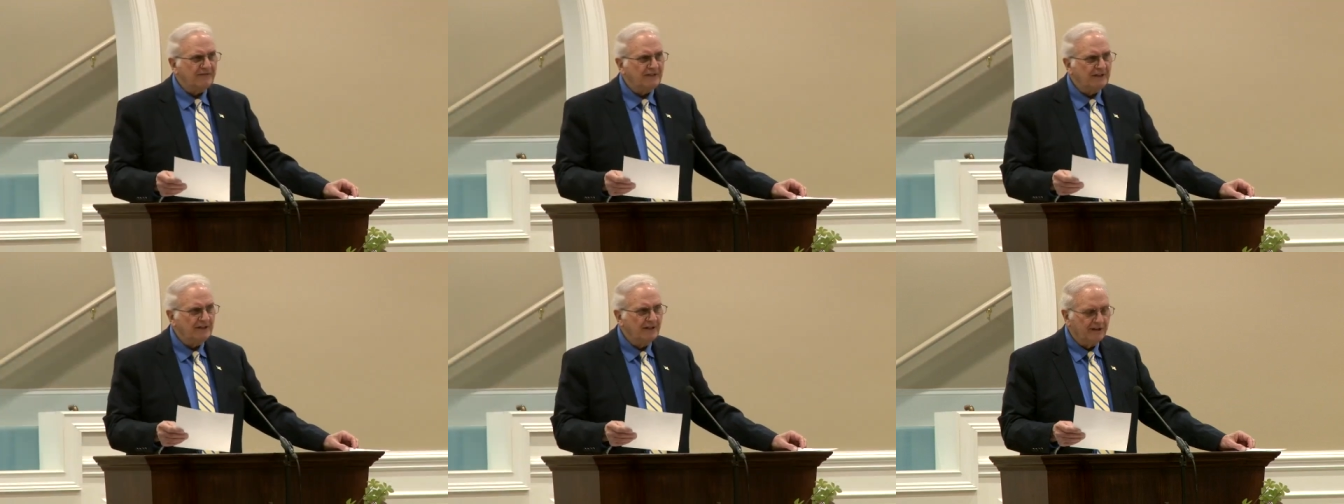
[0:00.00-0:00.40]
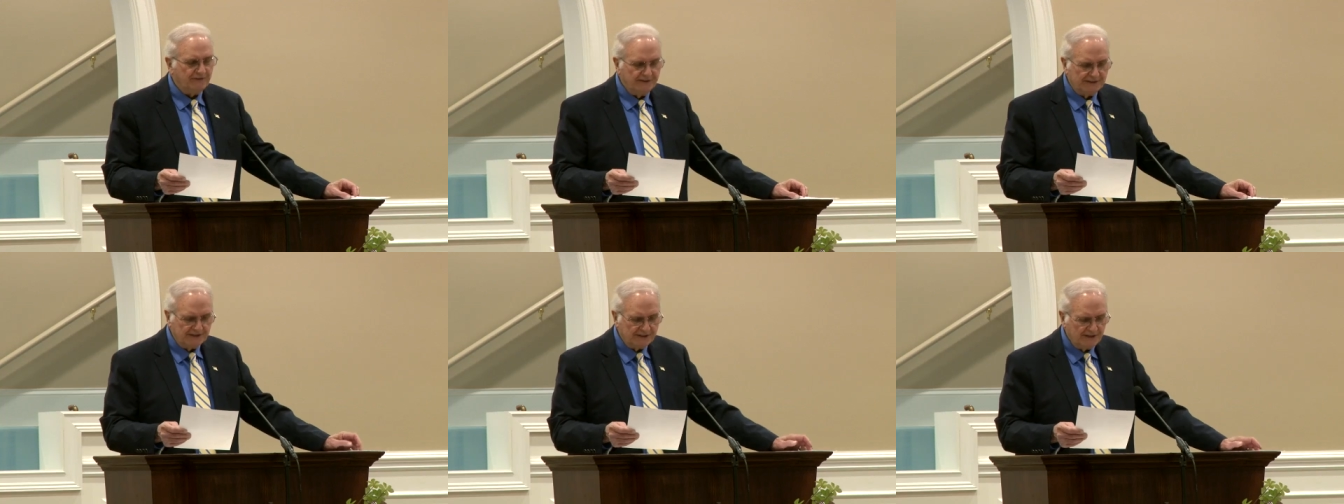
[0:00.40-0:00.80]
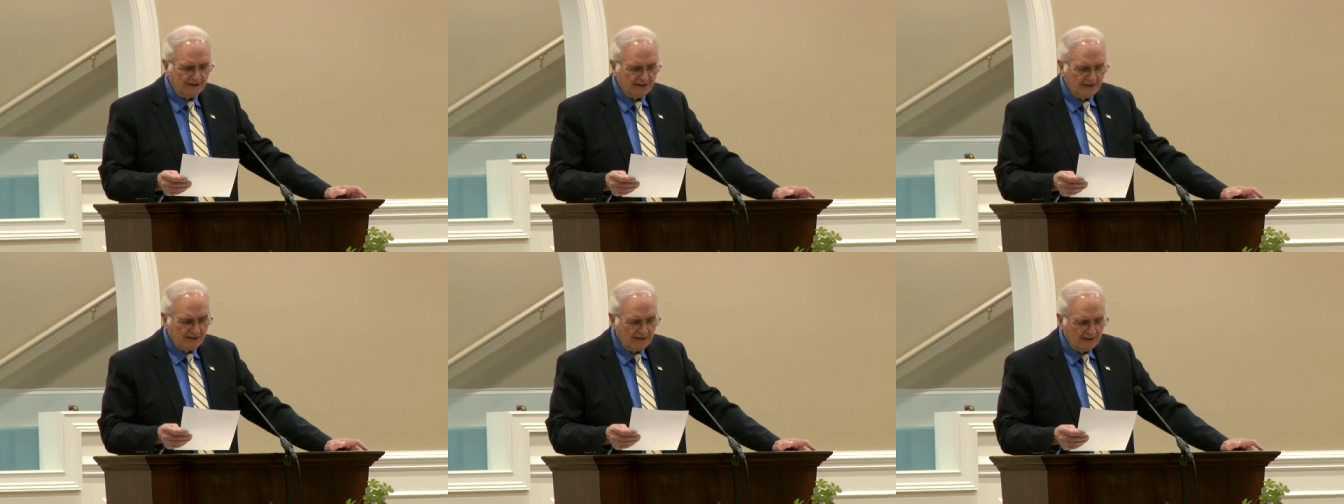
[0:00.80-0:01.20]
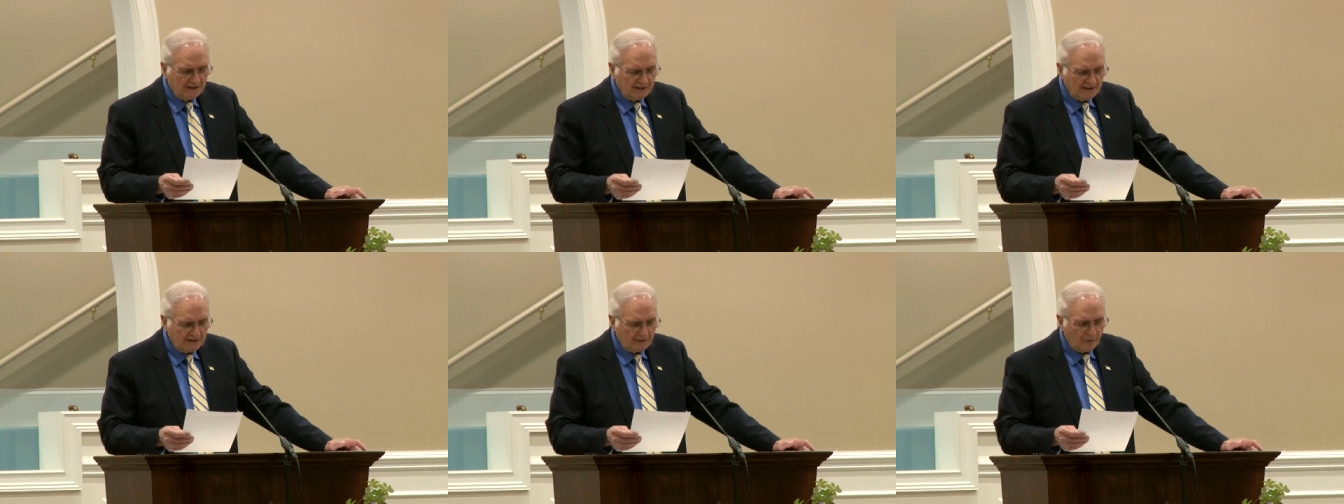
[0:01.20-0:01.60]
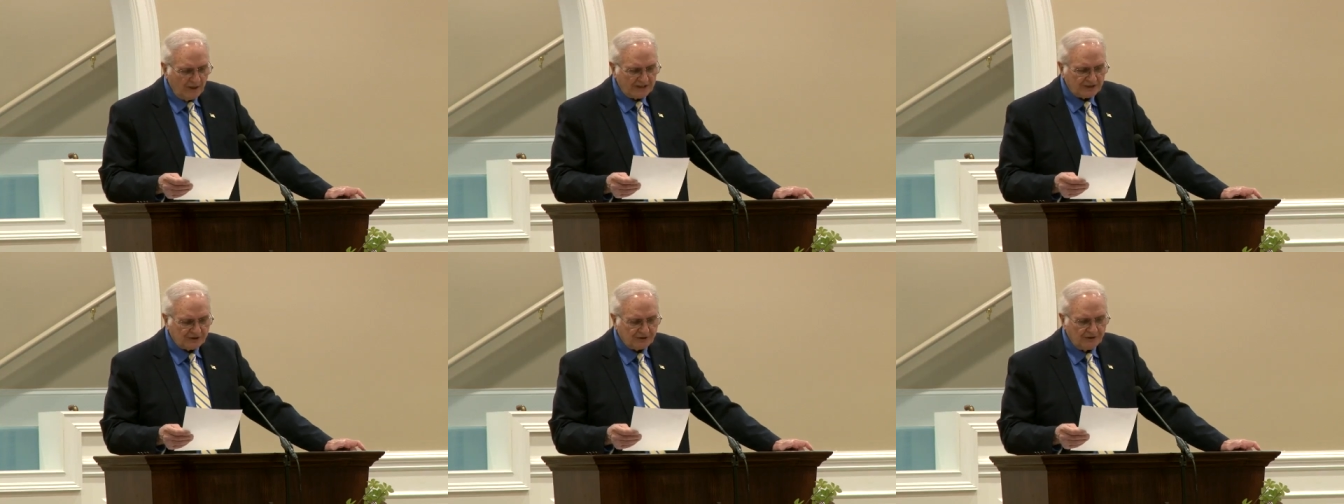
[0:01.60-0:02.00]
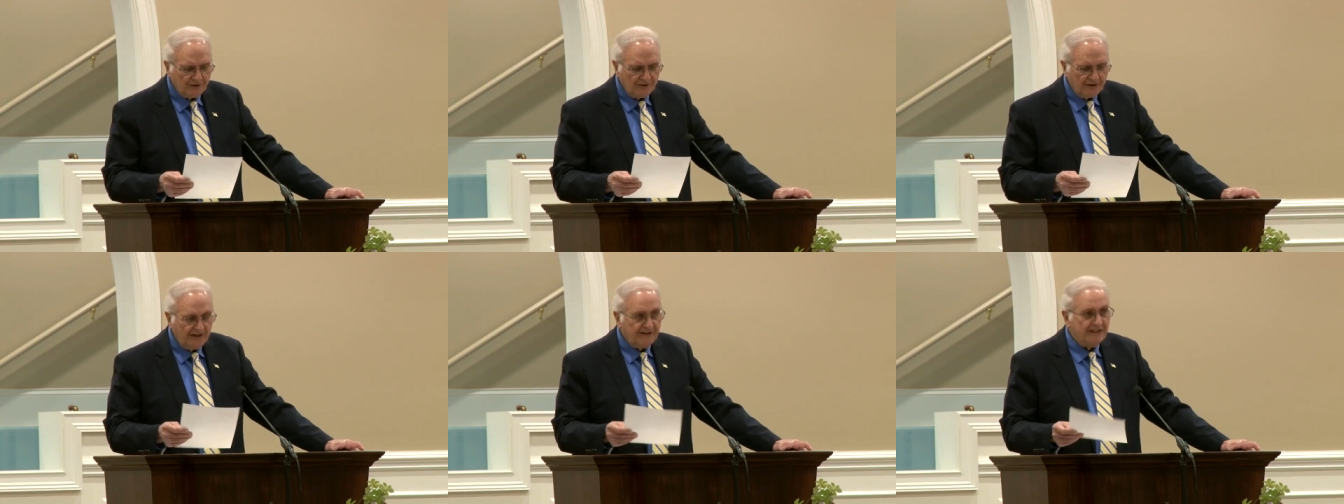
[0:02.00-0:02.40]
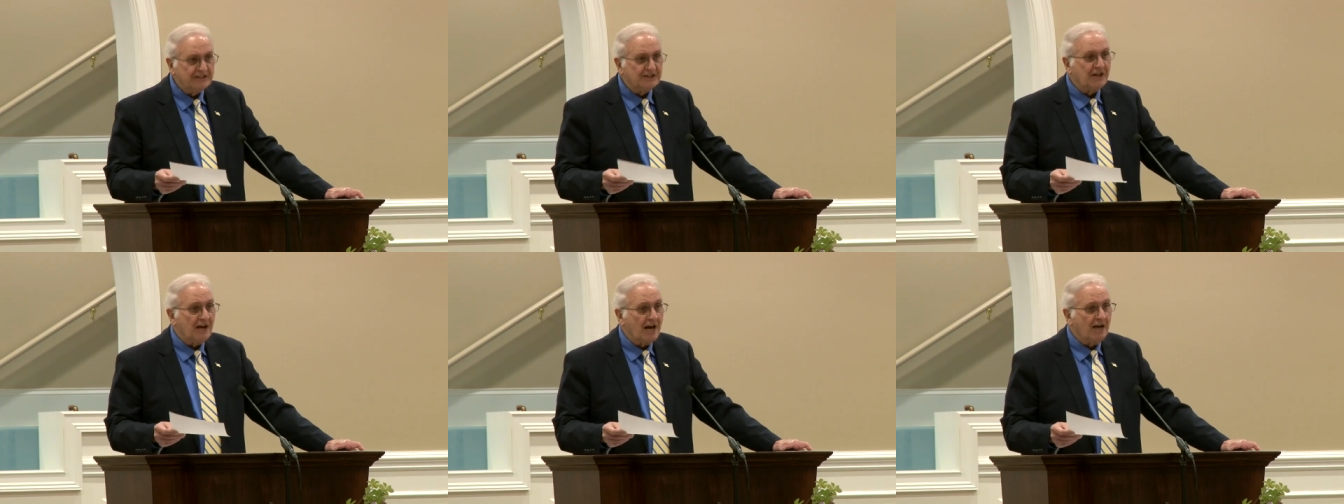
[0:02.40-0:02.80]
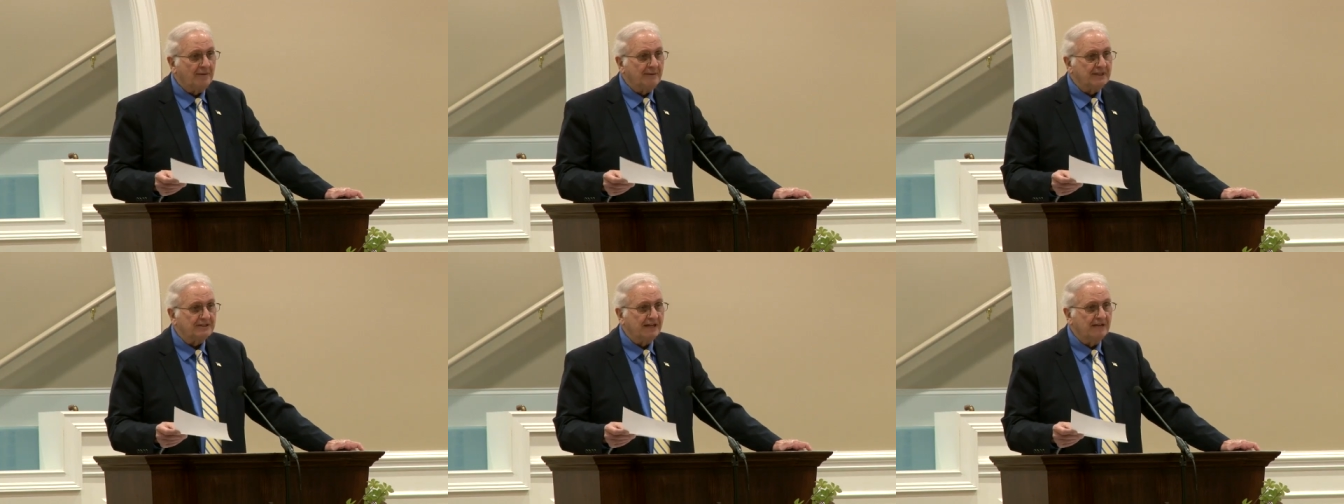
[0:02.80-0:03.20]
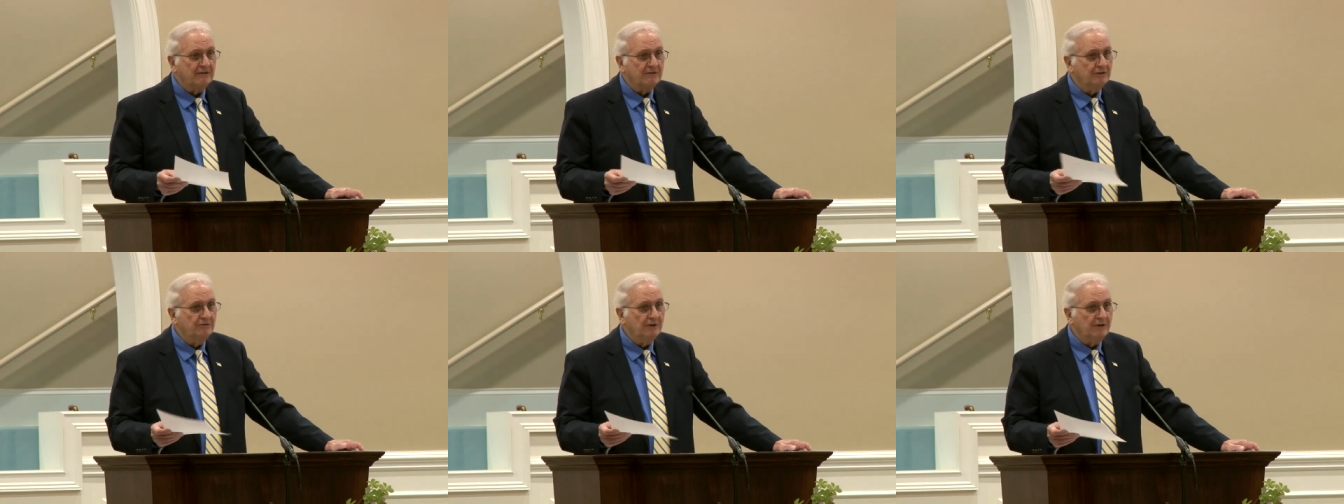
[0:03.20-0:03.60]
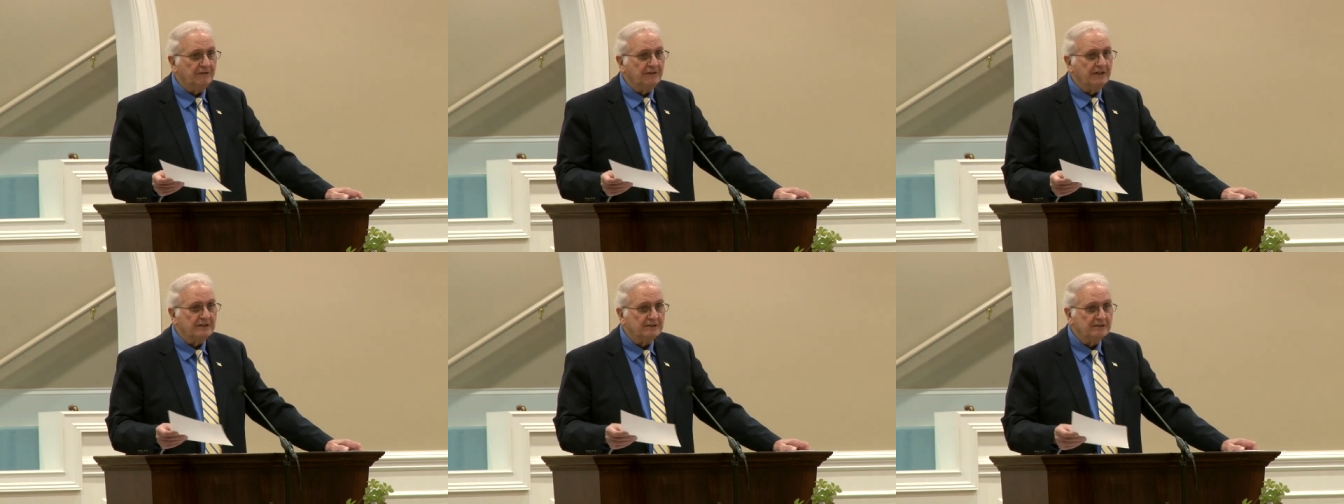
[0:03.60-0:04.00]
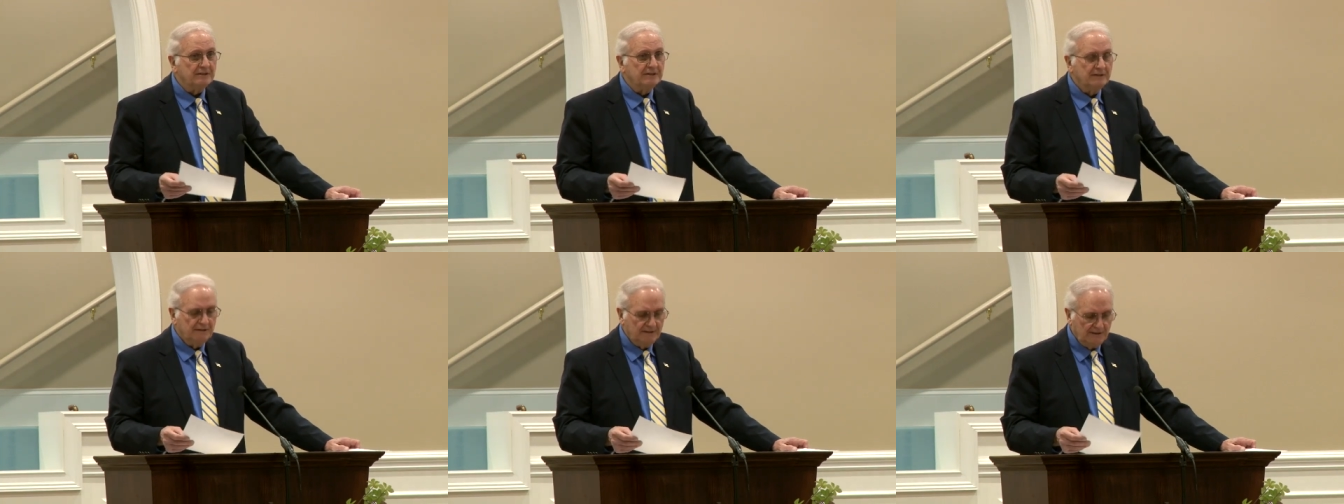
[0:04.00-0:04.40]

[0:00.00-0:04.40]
1500s. Western, and it's anonymous, they don't know who wrote this.